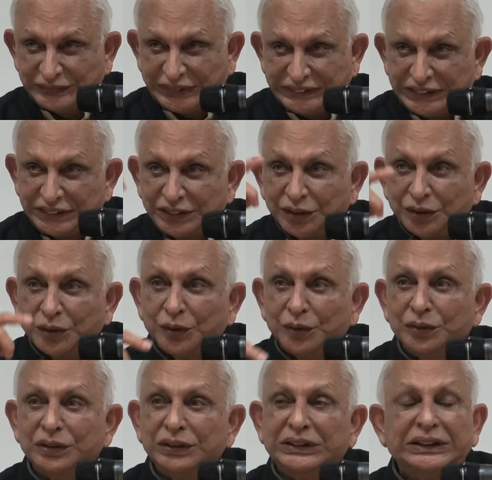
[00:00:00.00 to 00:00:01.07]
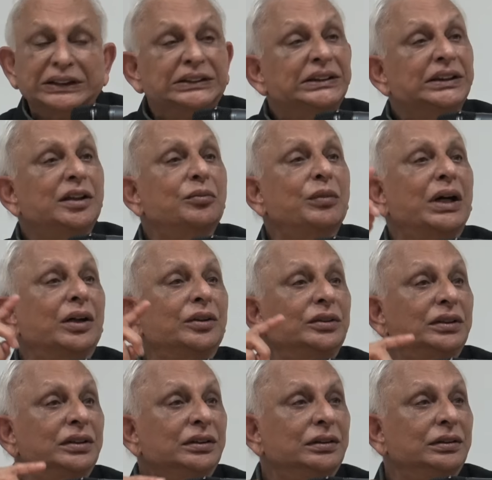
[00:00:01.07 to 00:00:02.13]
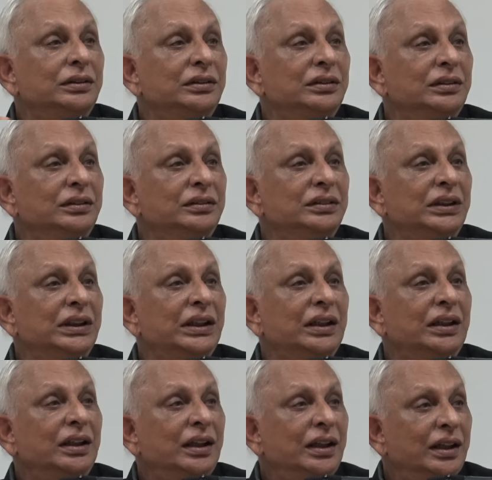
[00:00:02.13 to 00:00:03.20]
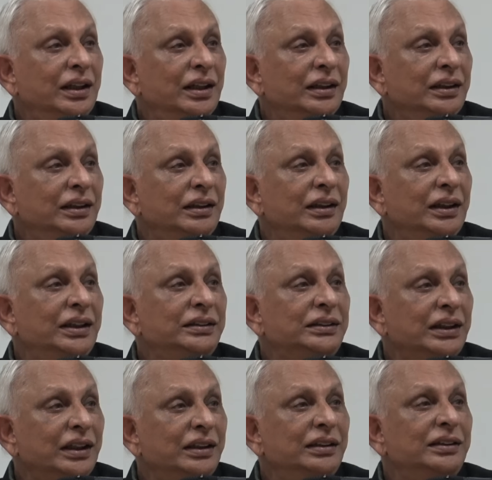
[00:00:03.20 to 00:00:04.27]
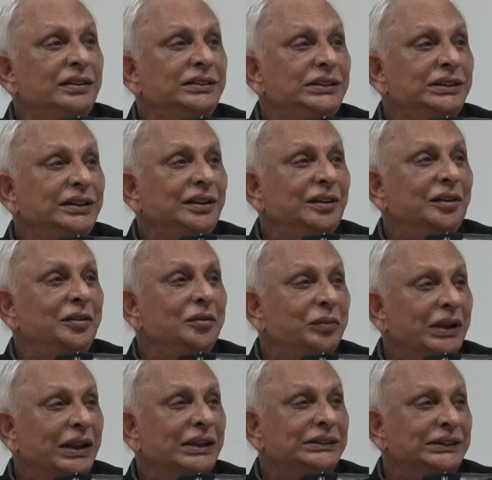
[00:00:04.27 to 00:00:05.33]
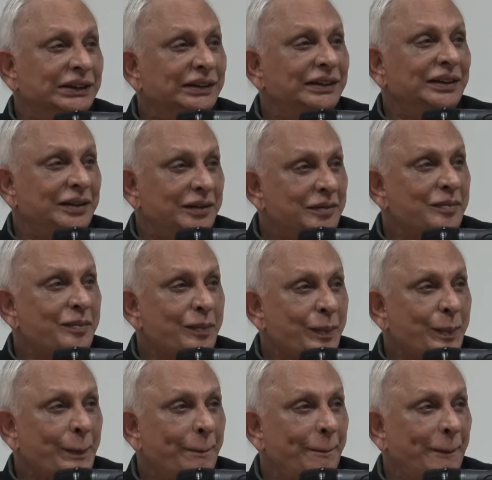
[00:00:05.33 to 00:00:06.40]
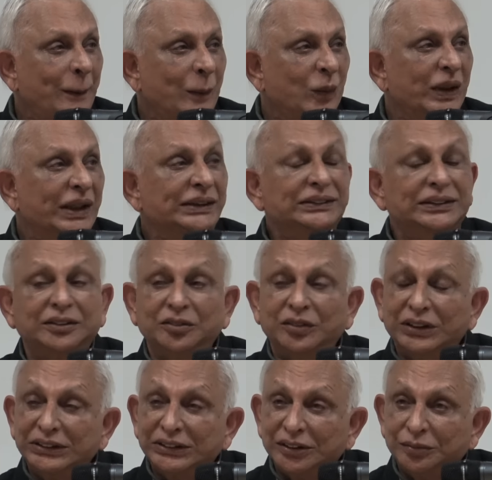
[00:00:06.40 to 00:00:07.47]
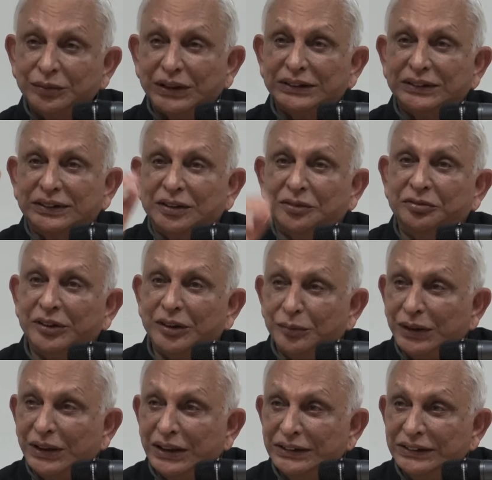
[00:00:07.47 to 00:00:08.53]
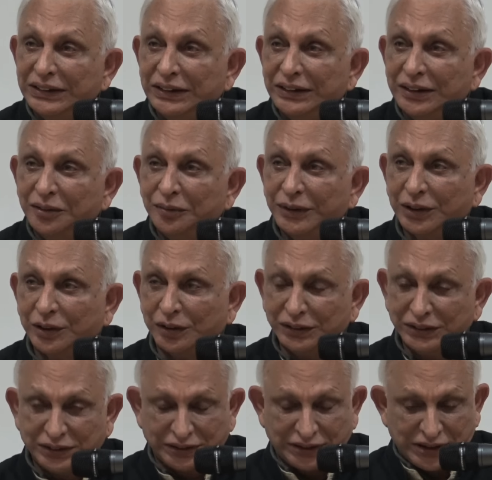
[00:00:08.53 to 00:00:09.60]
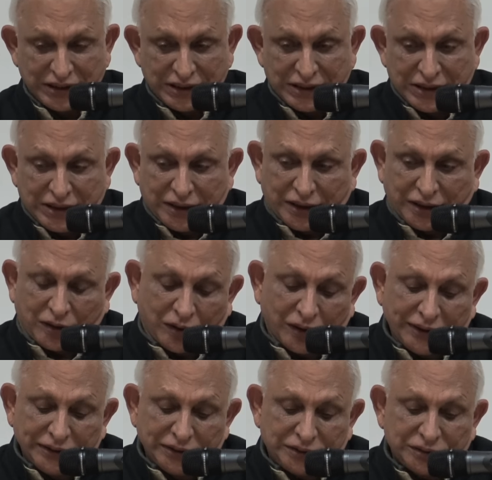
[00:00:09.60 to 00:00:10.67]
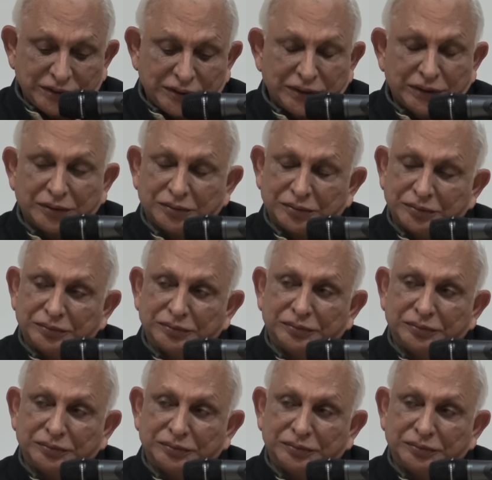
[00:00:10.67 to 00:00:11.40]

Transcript: This is the whole teaching about the great energy called Parashakti. Why is it worshipped as the feminine gender? Because according to the